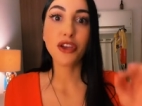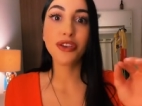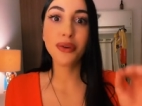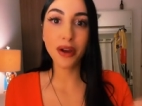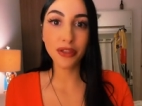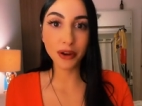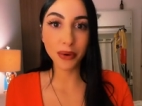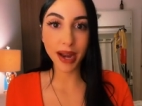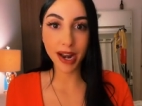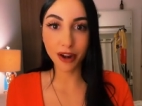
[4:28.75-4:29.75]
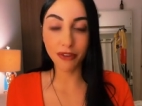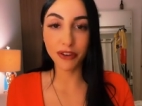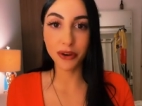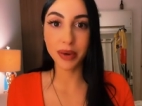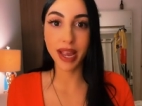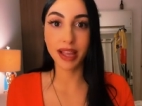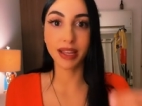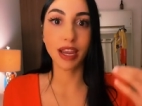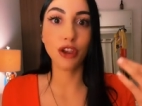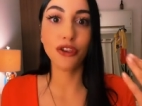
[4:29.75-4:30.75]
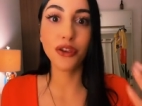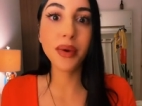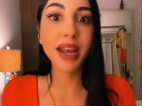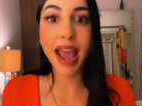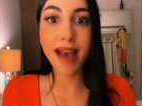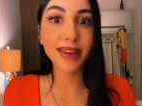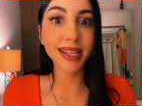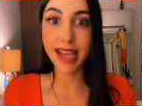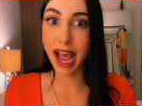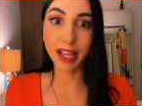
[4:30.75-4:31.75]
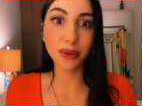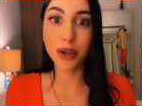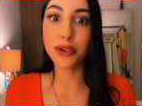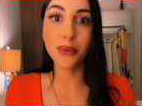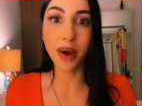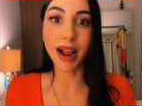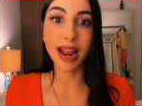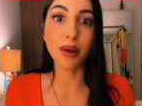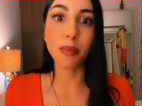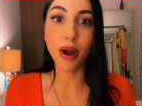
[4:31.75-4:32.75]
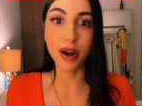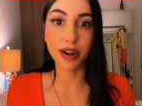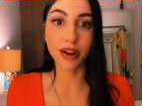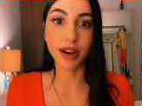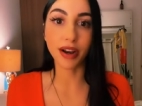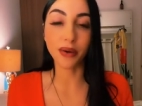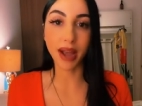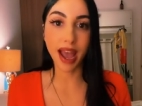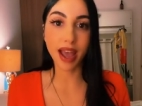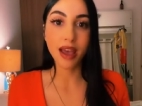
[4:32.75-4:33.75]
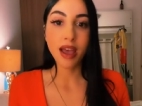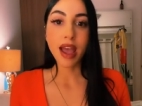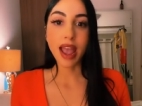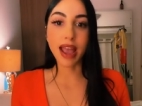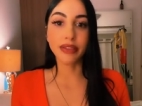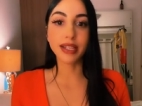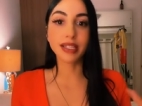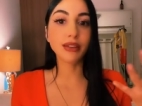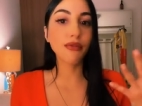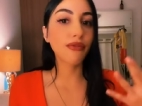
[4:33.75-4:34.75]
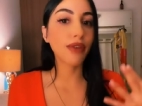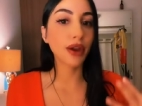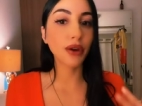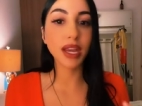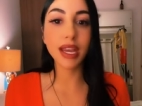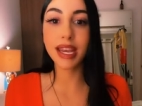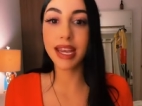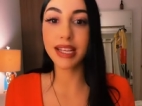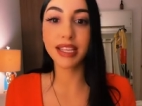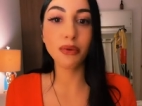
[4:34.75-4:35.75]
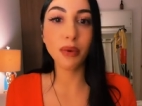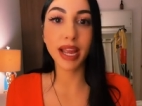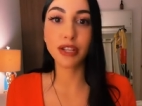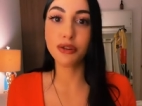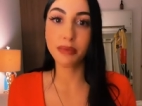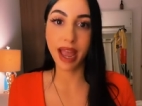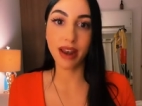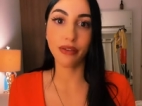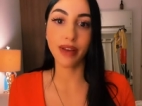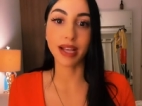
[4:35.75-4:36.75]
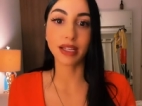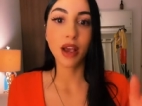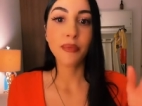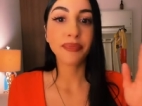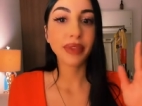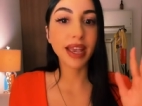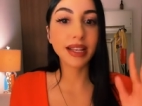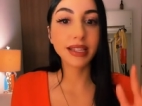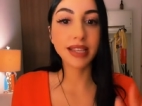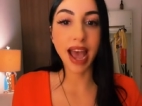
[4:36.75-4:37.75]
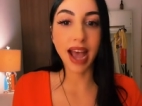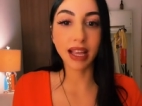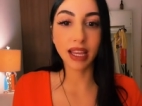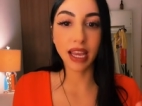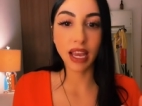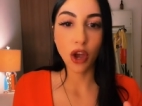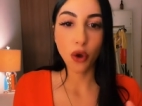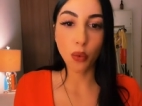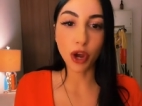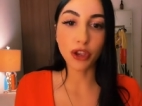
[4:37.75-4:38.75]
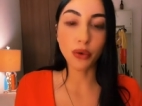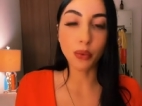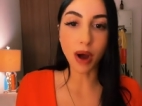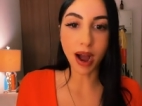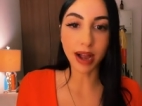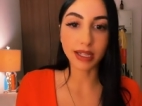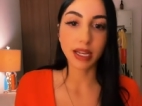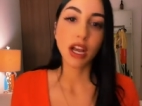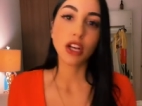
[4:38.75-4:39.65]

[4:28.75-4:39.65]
You are the creator of your reality. You can have exactly what you want in a partner, okay? And this is a very easy way to manifest exactly what you want.